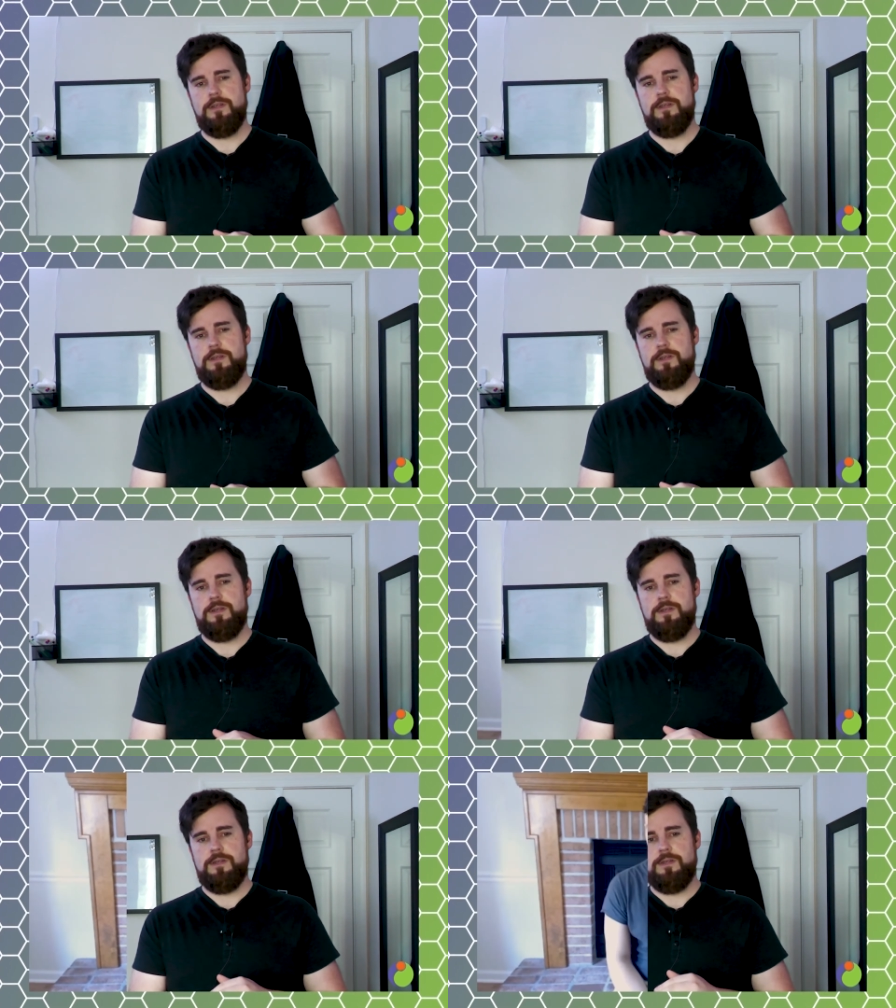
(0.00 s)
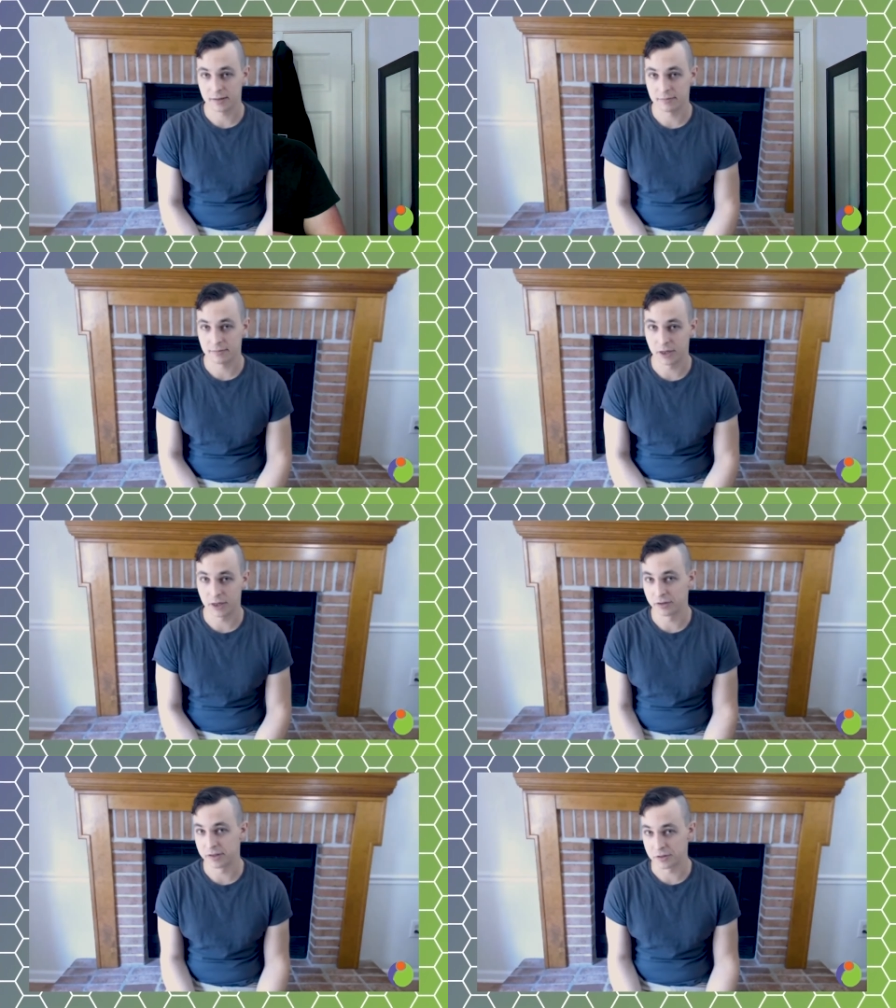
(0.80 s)
I had
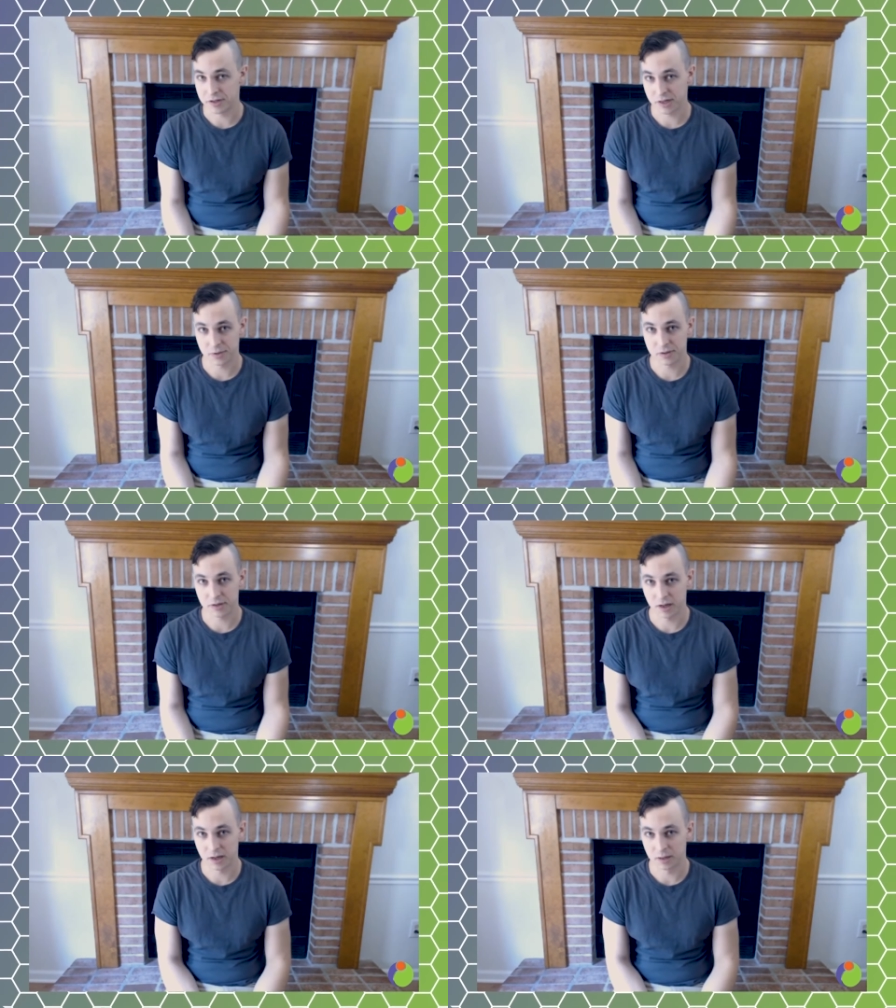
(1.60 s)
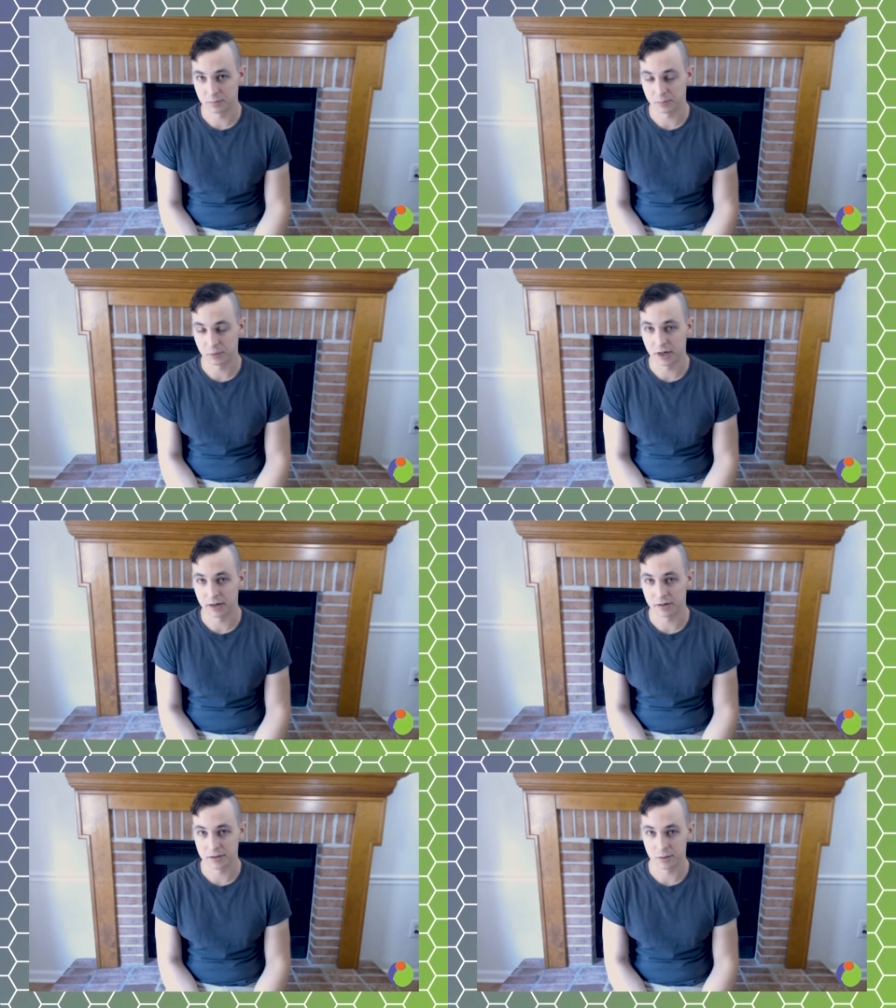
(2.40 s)
other internships
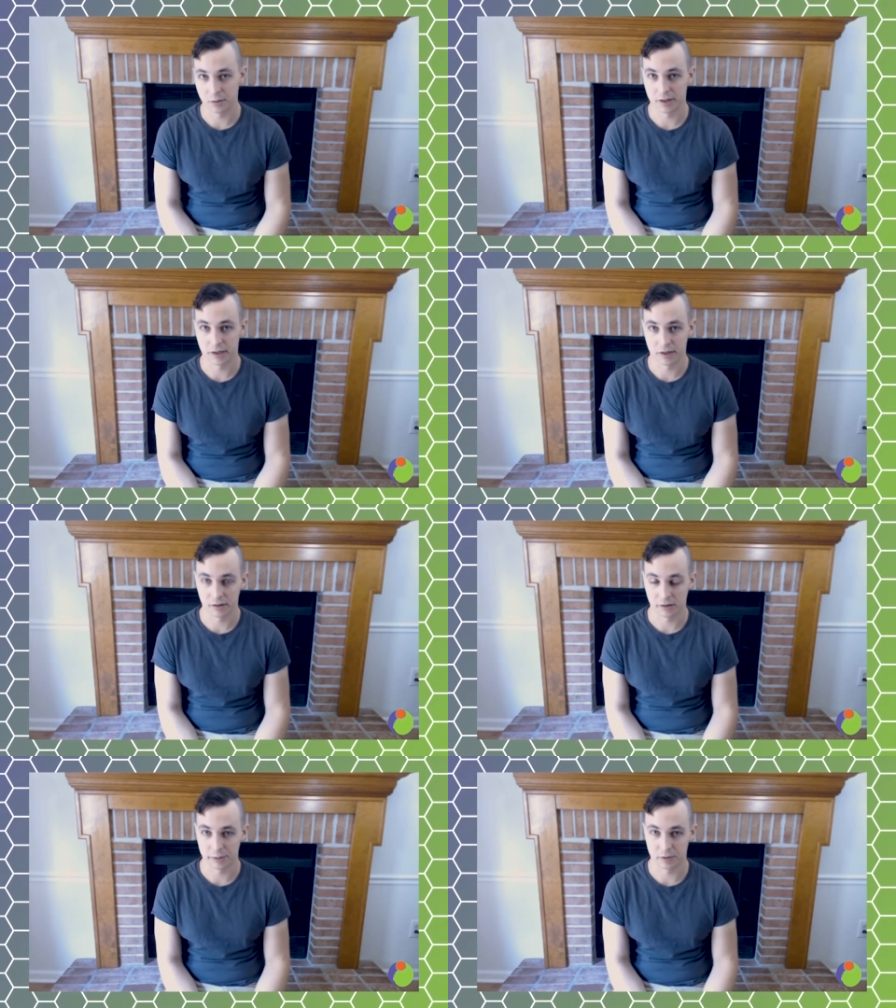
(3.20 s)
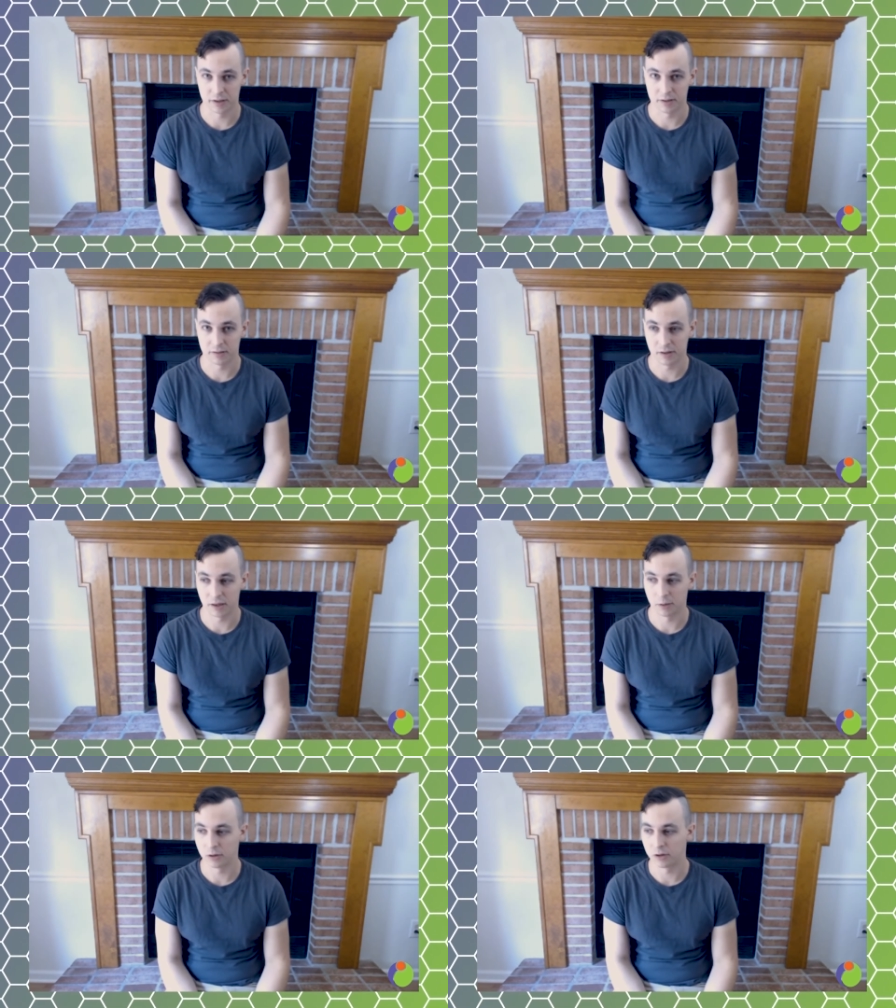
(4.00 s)
prior to working at Interclypse, but
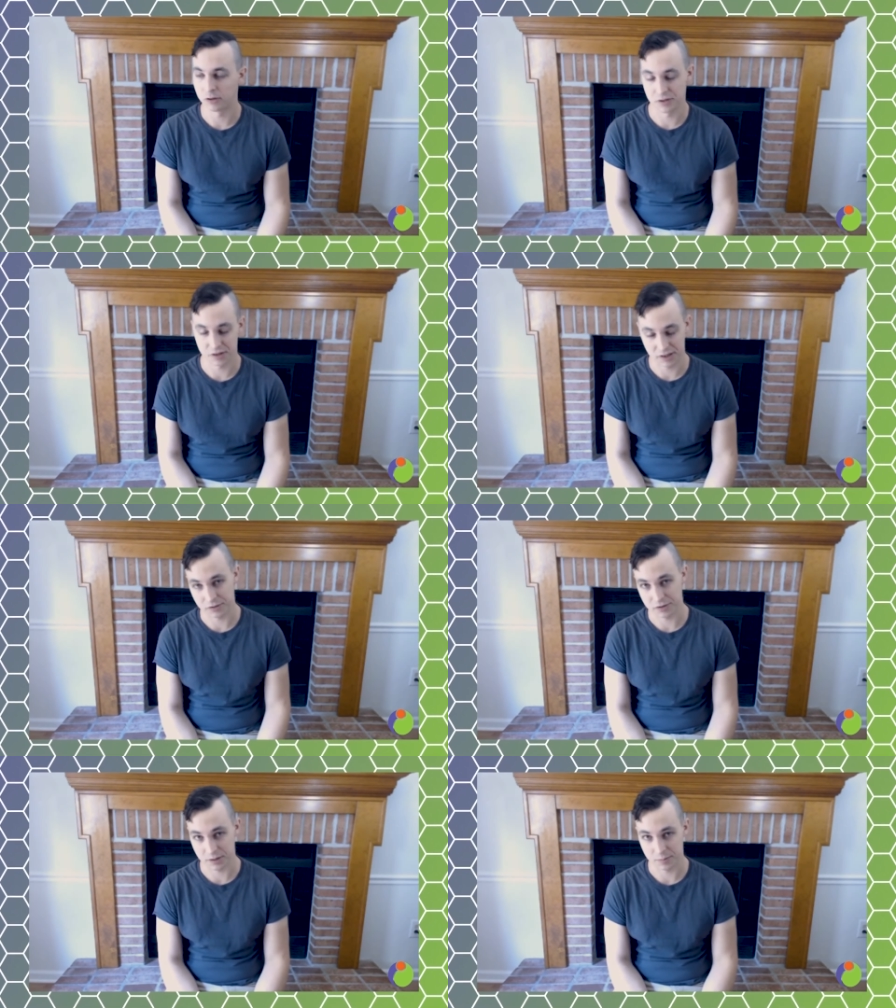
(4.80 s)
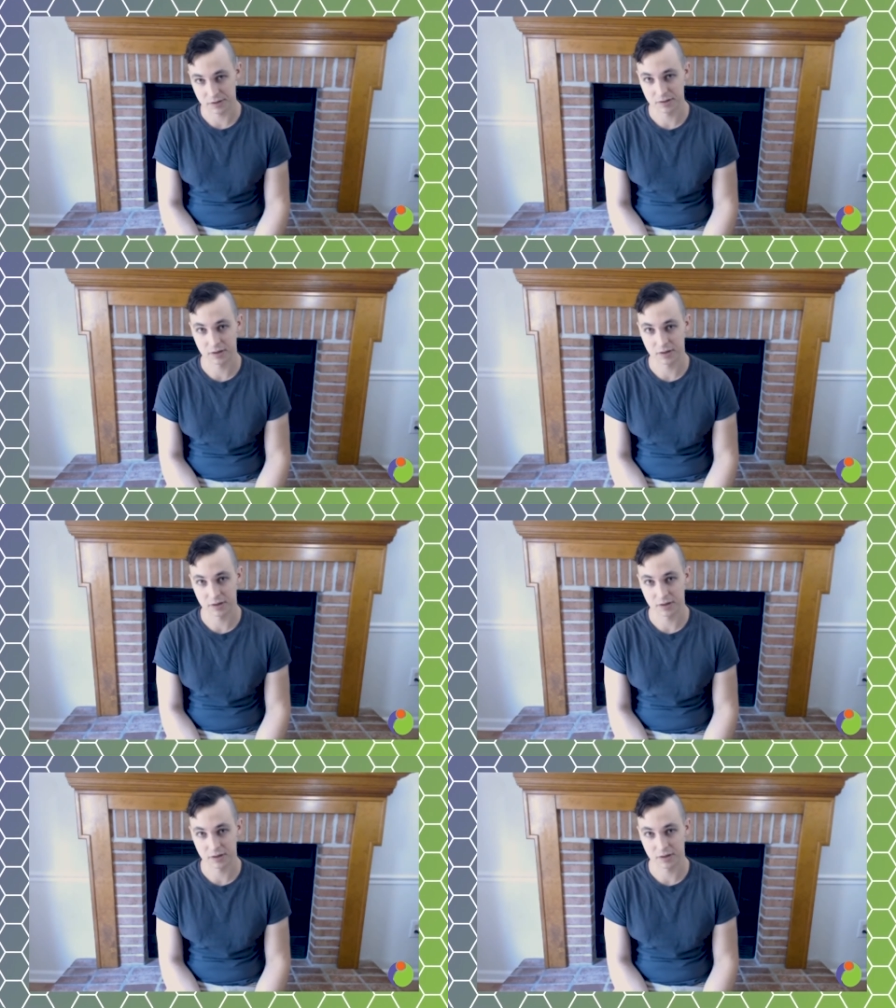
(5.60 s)
they were all just internships.